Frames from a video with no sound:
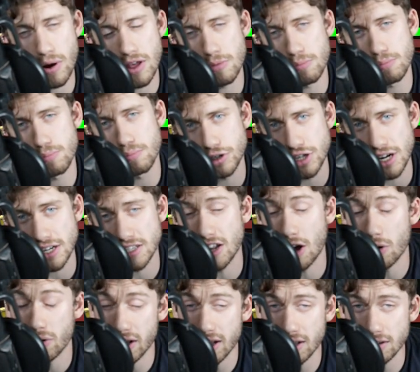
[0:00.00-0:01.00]
where the
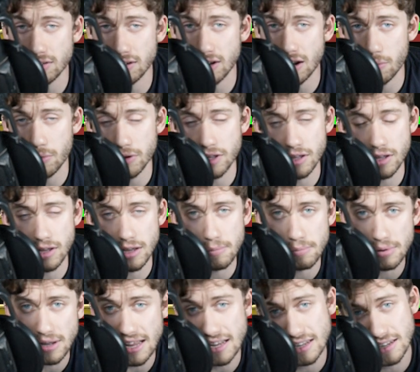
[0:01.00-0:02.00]
projectile hit and where the
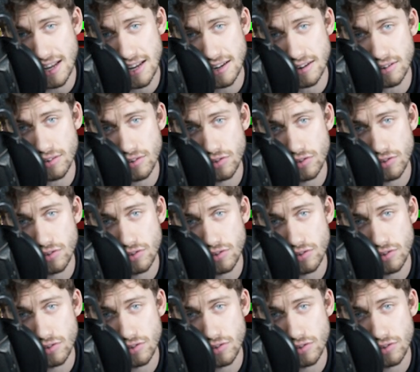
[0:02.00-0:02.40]
player landed.